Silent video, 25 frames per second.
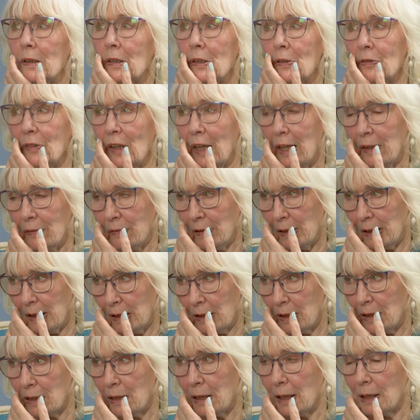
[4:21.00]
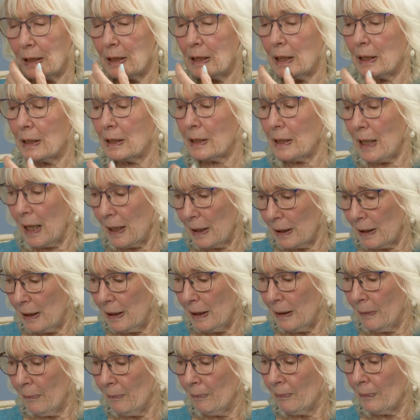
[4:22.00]
Survival instinct,
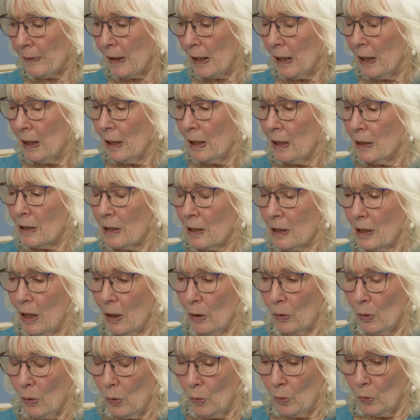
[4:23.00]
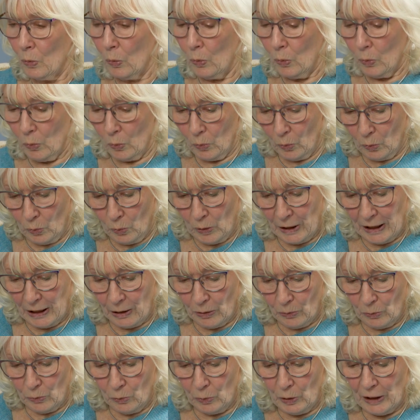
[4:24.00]
exactly. Mm. So
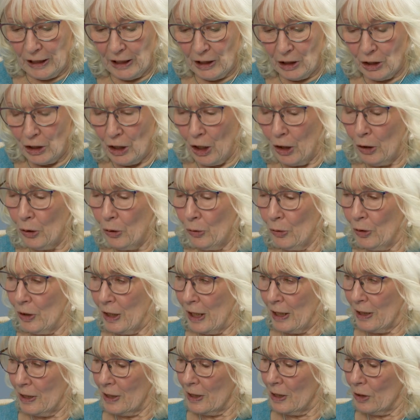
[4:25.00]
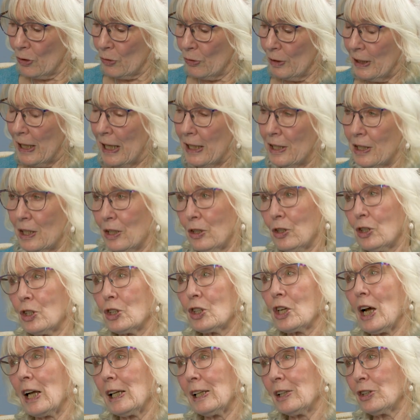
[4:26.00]
We know this is related
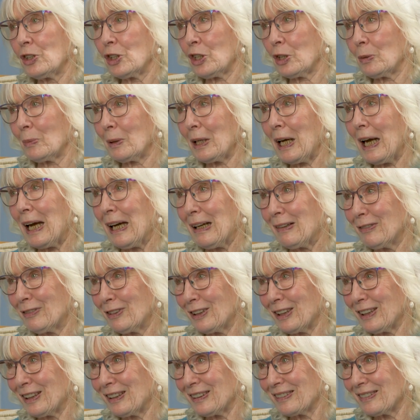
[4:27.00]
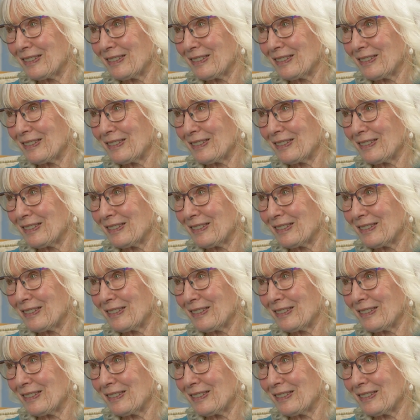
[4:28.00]
to challenging behaviour.